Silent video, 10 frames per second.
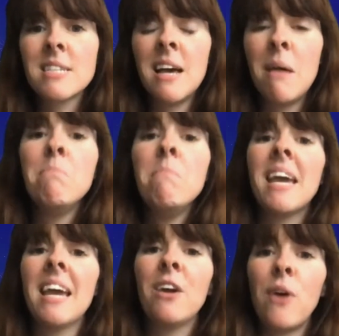
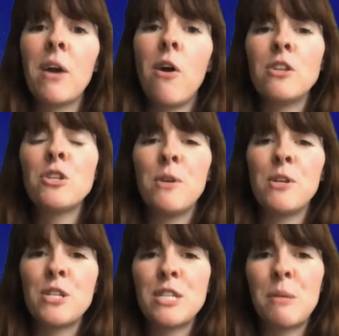making great
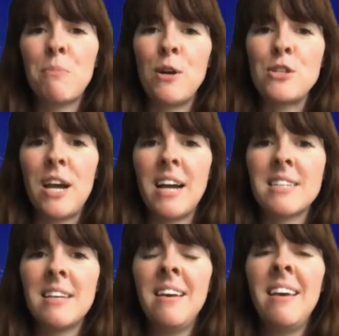contributions to the project.
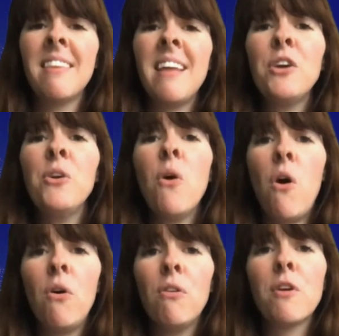Thank you
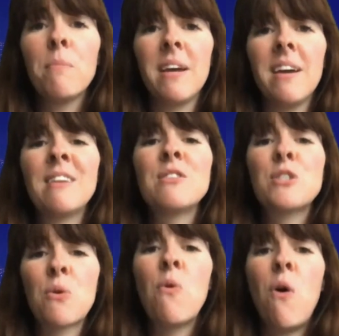all for being
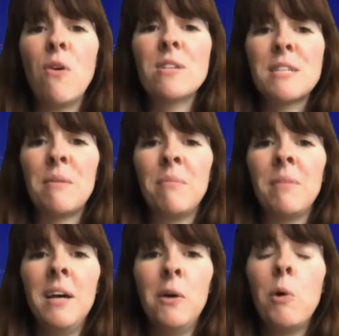so awesome.
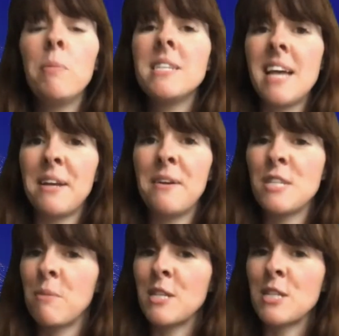We'll be sending you
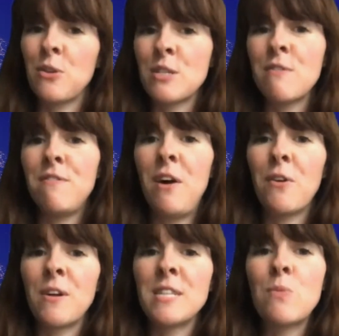some exclusive
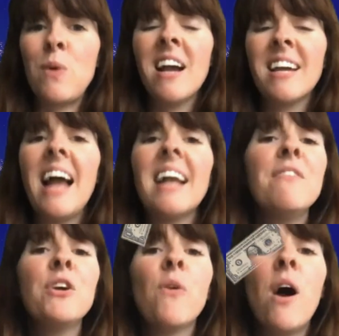Filecoin swag and
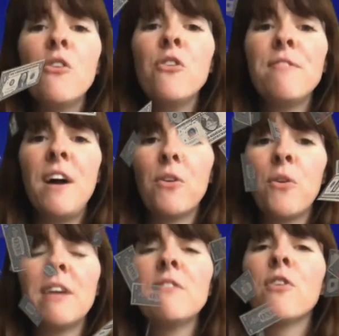giving you 100
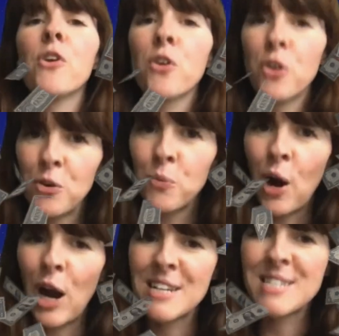Filecoin for your good works.